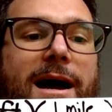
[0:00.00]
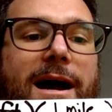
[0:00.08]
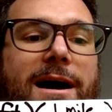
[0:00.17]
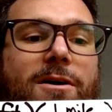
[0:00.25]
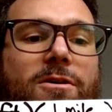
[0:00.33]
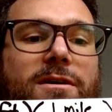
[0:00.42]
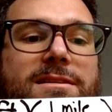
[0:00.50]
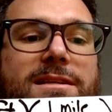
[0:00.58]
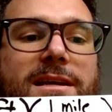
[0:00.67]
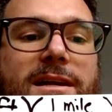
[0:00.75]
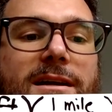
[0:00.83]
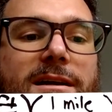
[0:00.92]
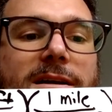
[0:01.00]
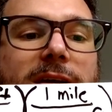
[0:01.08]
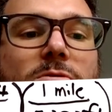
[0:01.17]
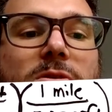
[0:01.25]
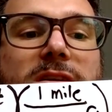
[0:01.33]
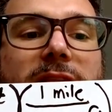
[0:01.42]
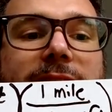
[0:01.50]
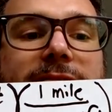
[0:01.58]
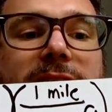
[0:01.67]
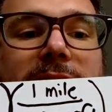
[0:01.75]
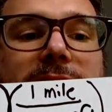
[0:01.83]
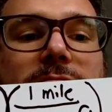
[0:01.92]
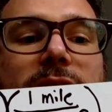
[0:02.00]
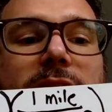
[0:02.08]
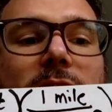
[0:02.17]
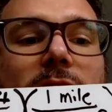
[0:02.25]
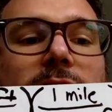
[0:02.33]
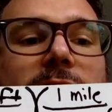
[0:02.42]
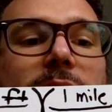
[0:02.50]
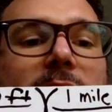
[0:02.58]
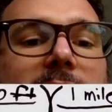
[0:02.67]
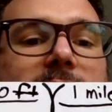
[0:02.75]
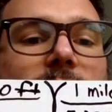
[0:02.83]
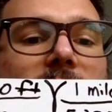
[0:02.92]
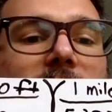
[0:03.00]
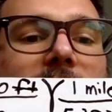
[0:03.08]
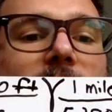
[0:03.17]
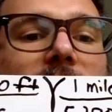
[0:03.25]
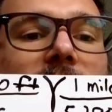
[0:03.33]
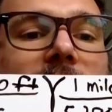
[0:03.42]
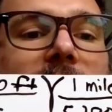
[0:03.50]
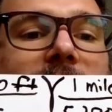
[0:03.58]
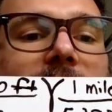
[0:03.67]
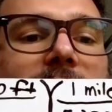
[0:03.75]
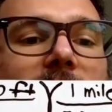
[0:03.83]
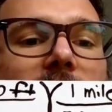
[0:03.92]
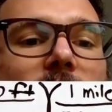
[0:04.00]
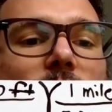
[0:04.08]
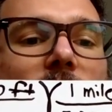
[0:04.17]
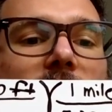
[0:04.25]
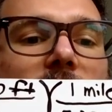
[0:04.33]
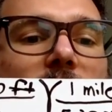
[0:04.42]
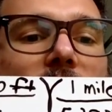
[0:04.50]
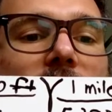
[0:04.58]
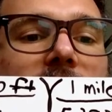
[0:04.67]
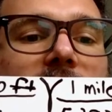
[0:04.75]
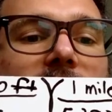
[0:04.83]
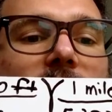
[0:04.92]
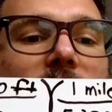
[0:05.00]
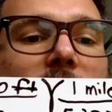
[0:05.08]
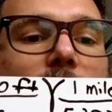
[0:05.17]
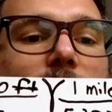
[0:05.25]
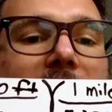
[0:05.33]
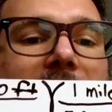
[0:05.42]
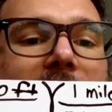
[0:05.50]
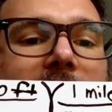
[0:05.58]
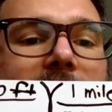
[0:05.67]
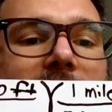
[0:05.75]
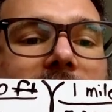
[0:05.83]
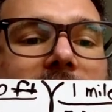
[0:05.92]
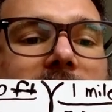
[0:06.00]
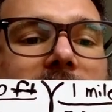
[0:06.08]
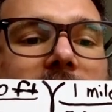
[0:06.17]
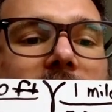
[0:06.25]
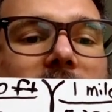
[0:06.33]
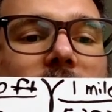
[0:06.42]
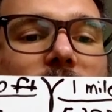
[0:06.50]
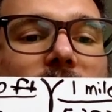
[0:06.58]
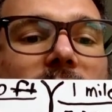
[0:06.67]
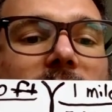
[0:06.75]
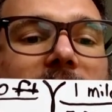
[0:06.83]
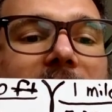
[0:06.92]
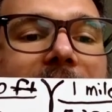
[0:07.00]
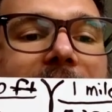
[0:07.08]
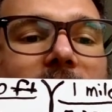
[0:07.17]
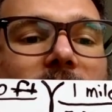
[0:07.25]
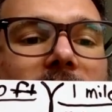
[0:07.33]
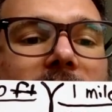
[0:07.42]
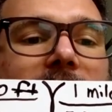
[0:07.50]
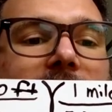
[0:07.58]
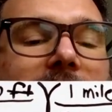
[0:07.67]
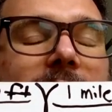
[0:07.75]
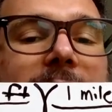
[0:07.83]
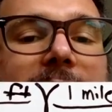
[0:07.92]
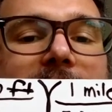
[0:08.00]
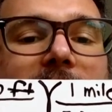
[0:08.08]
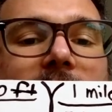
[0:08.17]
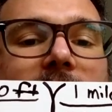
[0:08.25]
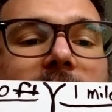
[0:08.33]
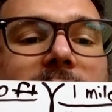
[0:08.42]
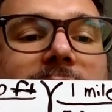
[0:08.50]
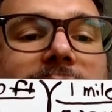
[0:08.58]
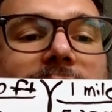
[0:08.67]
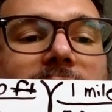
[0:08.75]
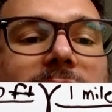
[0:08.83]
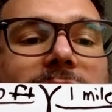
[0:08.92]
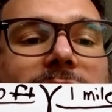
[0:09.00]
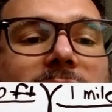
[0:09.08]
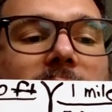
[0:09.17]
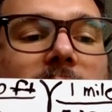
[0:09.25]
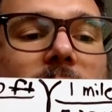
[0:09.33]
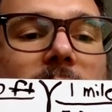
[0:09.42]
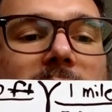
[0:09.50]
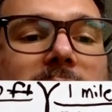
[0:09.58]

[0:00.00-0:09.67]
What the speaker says: hours here, which leaves us with the only possible label of 1.2 miles per hour. And that's how you convert from